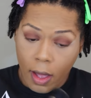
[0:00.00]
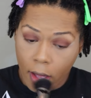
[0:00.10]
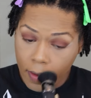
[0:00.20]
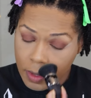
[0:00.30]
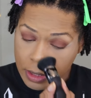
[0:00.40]

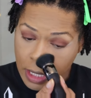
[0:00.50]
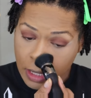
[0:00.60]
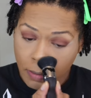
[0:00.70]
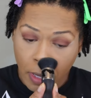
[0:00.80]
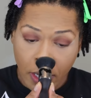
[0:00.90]
of the
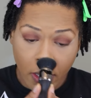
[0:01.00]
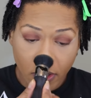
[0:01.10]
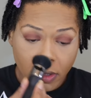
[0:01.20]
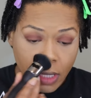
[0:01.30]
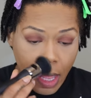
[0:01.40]
size of my
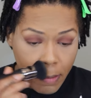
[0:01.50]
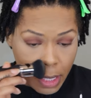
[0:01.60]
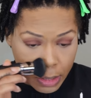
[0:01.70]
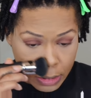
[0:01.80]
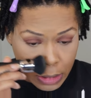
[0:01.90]
nose not
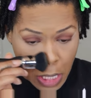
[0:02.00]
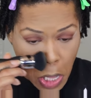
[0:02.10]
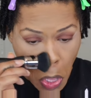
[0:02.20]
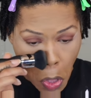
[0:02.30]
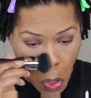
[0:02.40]
being
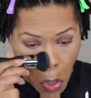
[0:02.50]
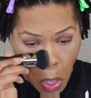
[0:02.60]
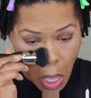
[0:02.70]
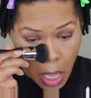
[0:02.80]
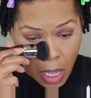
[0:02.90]
set
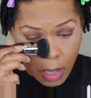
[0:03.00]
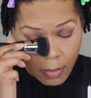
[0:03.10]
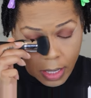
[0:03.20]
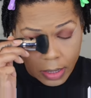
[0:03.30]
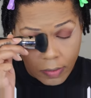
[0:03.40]

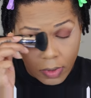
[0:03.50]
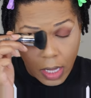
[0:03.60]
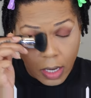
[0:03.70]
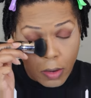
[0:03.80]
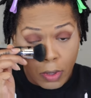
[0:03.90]
because if
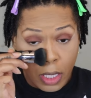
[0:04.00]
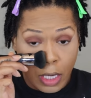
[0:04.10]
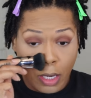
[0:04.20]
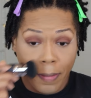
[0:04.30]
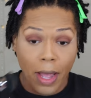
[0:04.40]
they don't get
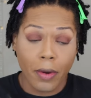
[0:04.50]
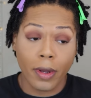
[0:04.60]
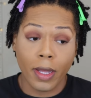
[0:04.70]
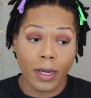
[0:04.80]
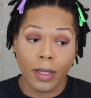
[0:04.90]
any
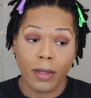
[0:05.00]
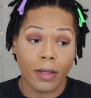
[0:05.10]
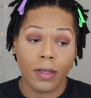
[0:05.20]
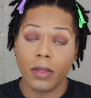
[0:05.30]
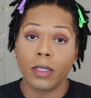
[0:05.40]
powder honey,
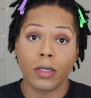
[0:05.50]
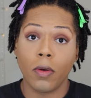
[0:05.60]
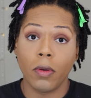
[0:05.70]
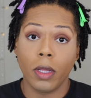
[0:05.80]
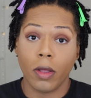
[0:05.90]
this
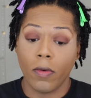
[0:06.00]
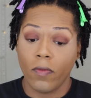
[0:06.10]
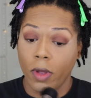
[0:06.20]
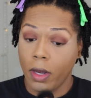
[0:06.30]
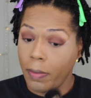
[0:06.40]
whole look gonna
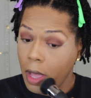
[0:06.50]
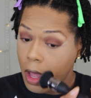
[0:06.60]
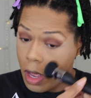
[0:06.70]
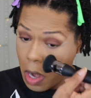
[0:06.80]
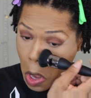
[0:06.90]
fall
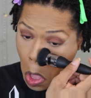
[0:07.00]
apart.